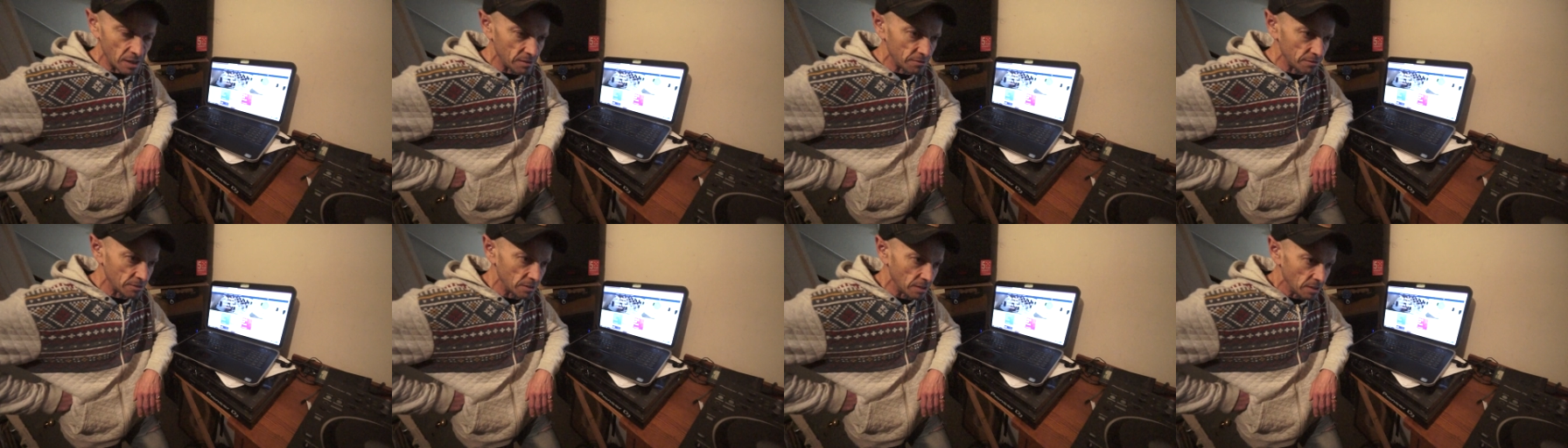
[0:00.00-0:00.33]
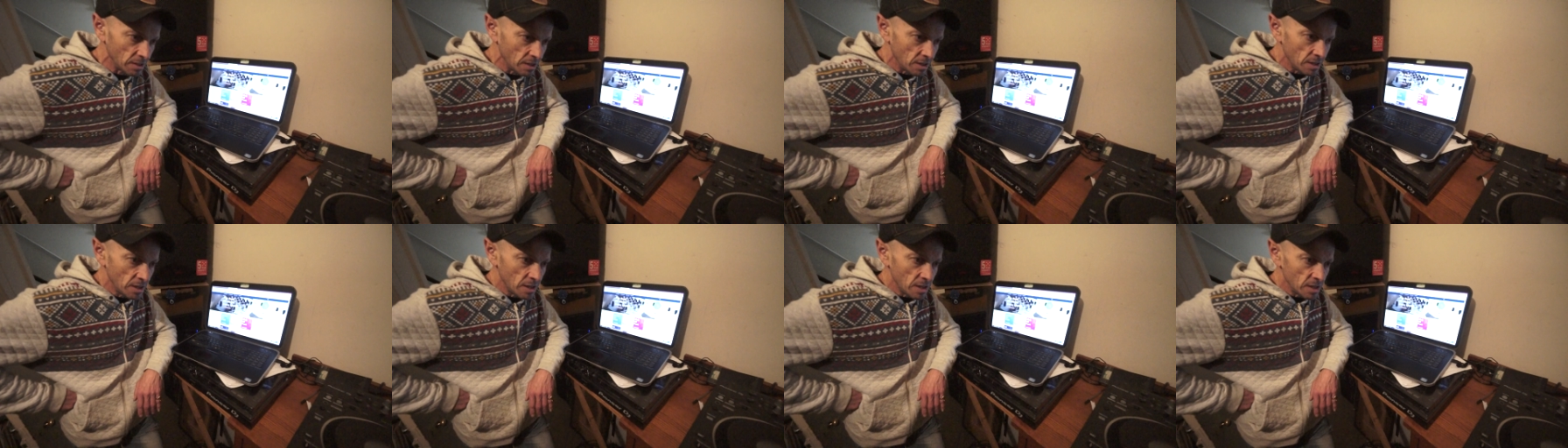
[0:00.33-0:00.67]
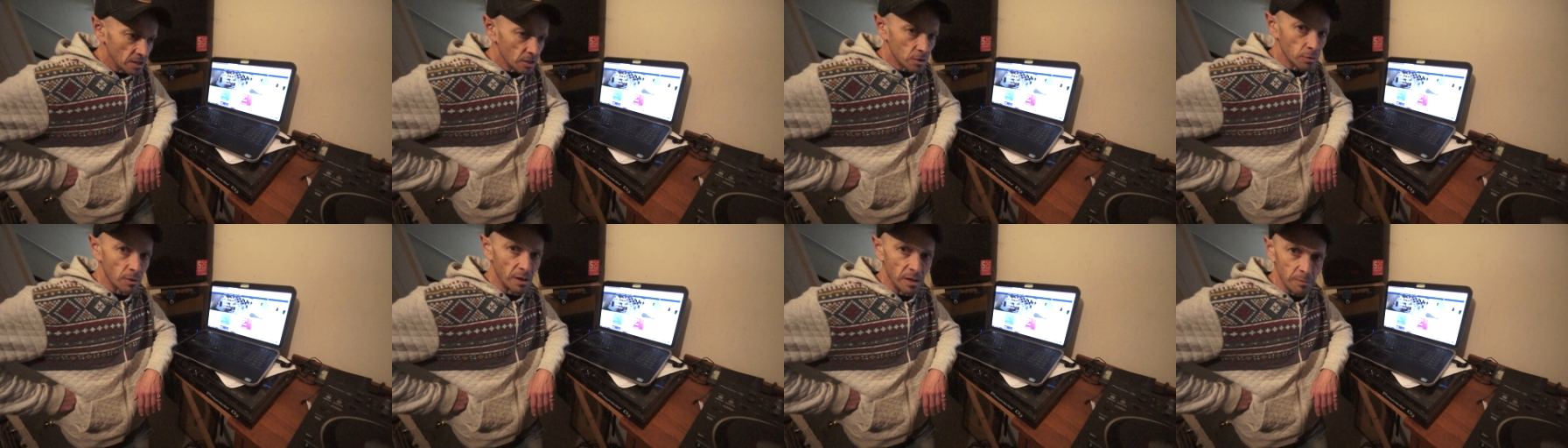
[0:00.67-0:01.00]
there for
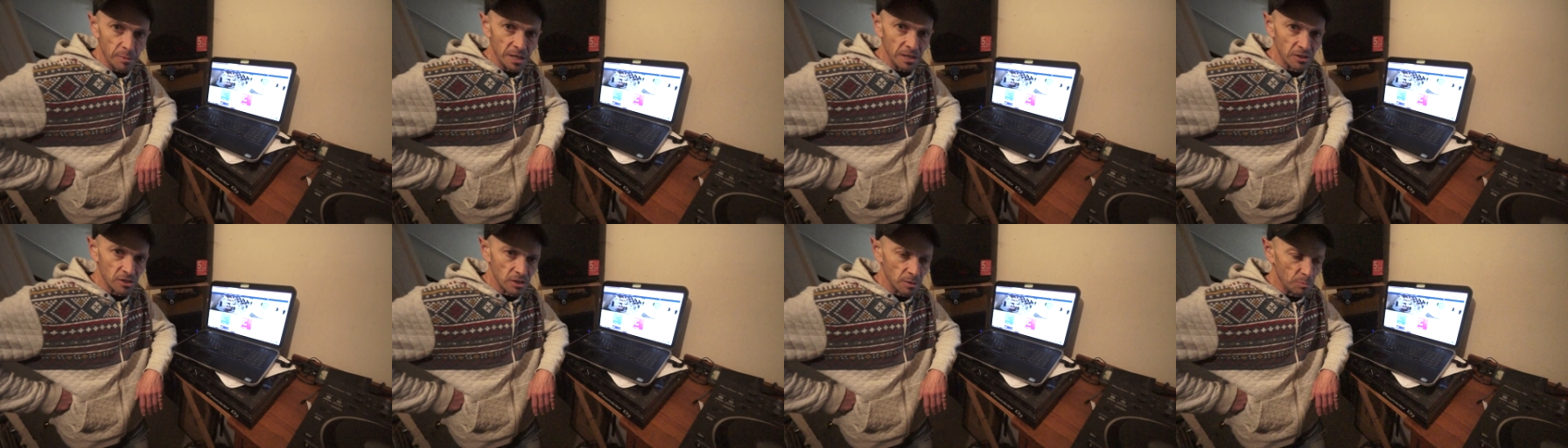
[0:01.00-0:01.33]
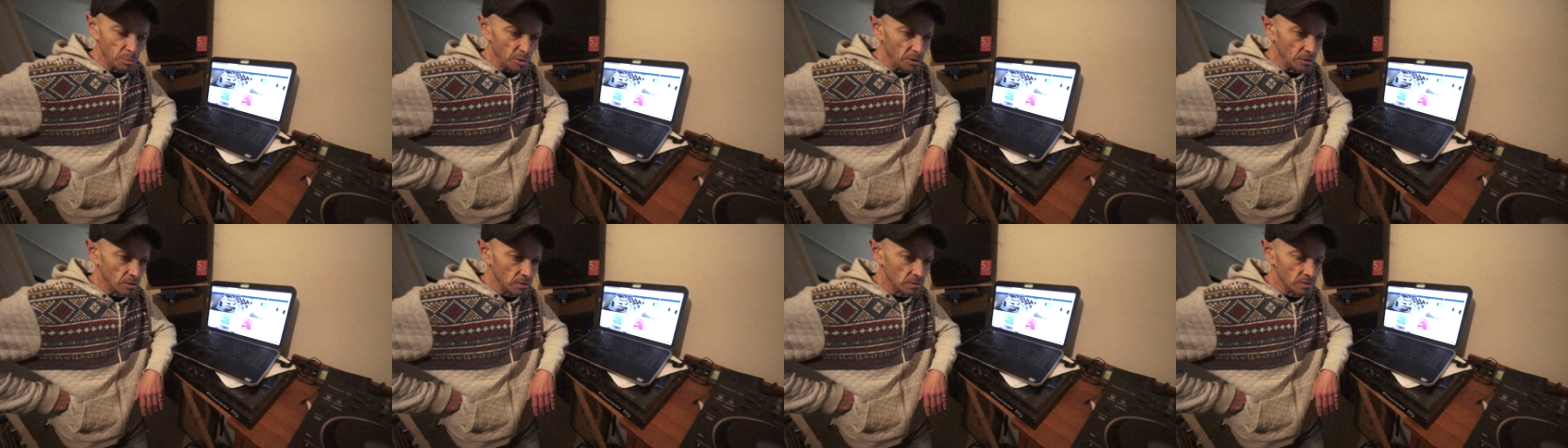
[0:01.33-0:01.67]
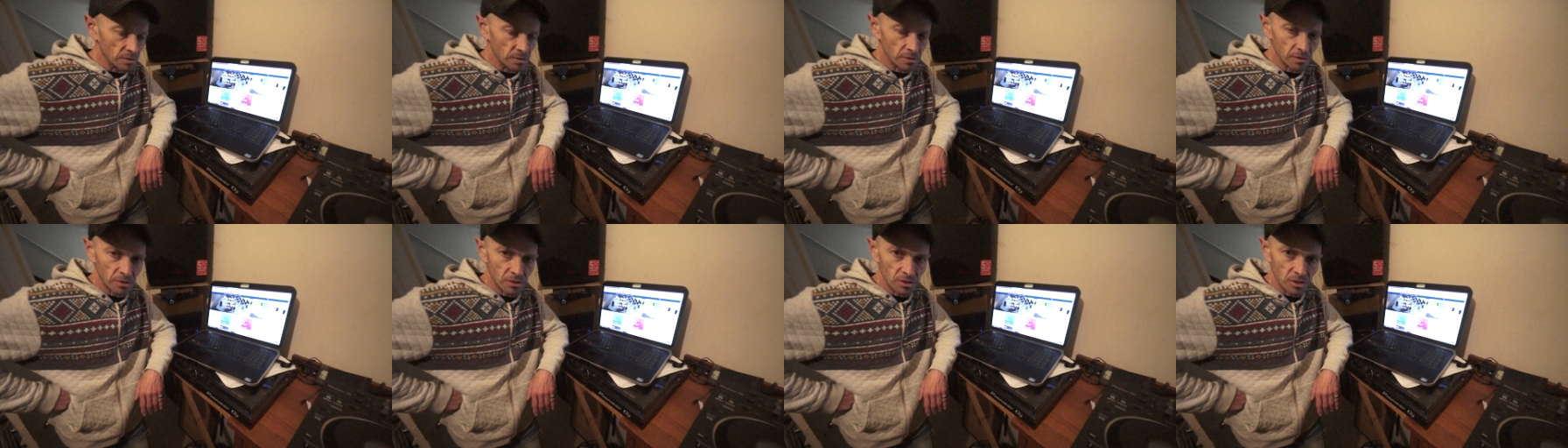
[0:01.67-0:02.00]
20 minutes, you poor
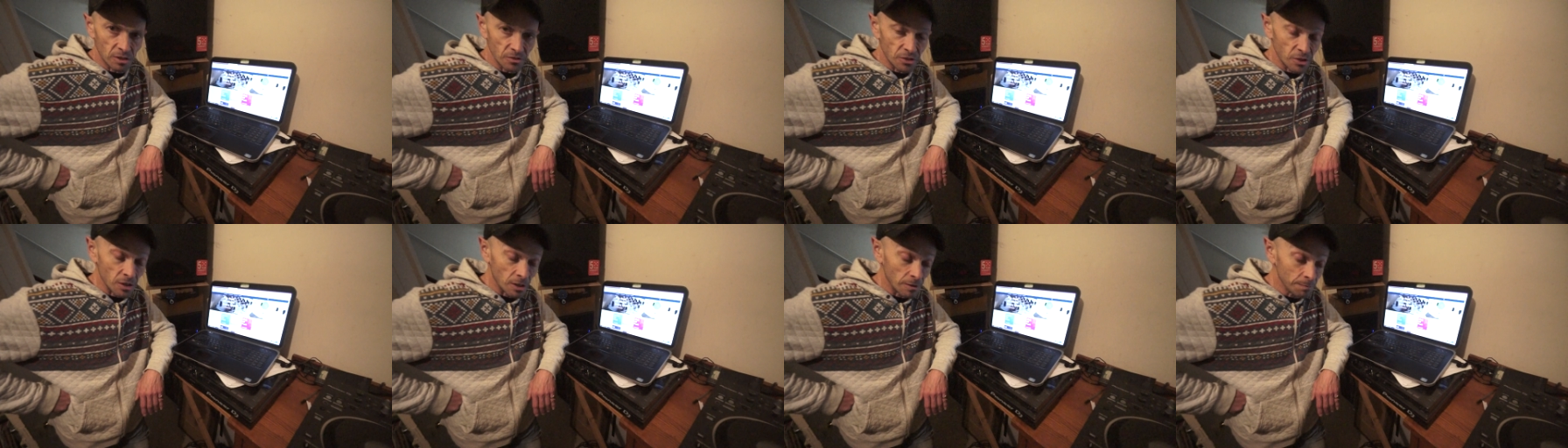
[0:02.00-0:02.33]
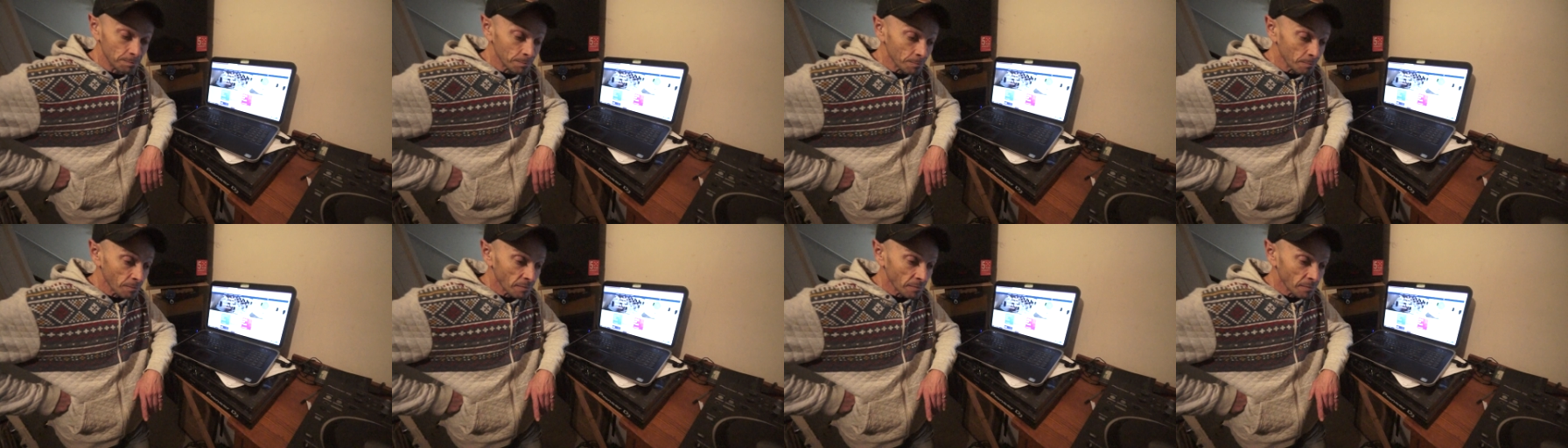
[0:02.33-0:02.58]
so and so.